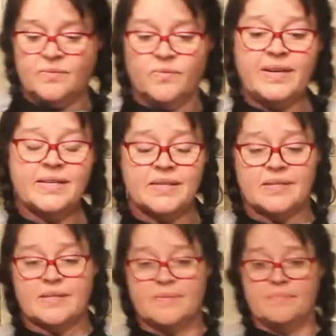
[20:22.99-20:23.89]
We
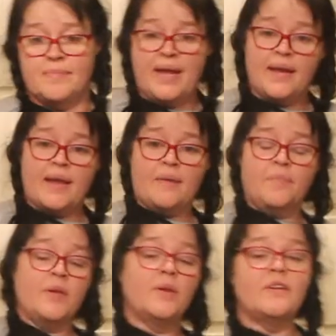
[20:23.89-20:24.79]
just made
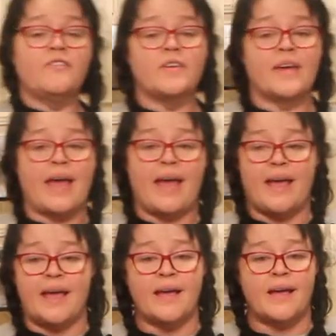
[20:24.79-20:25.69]
a beautiful
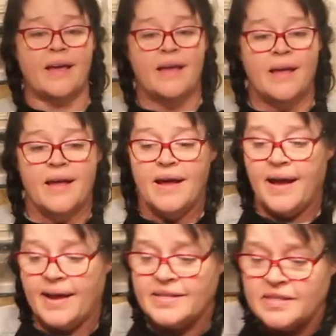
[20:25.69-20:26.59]
cake.
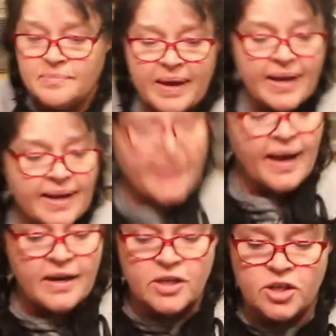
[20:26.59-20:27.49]
I just made it
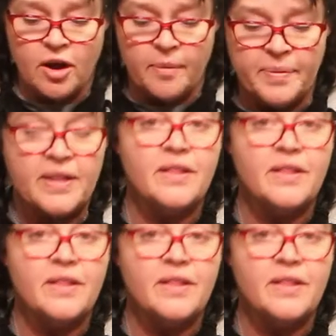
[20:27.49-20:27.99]
kind of choppy